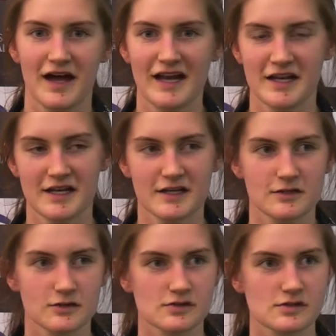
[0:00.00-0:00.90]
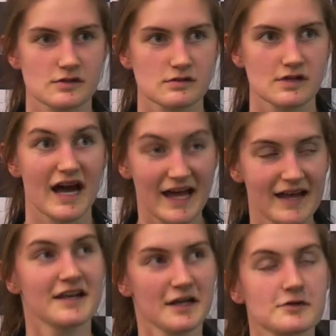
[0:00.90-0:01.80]
Anna Nicholls.
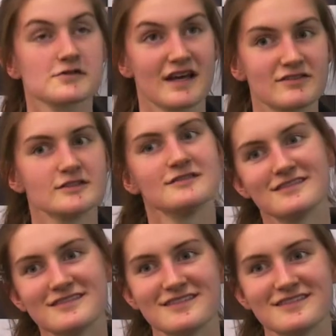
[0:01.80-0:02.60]
Anna Nicholls 7.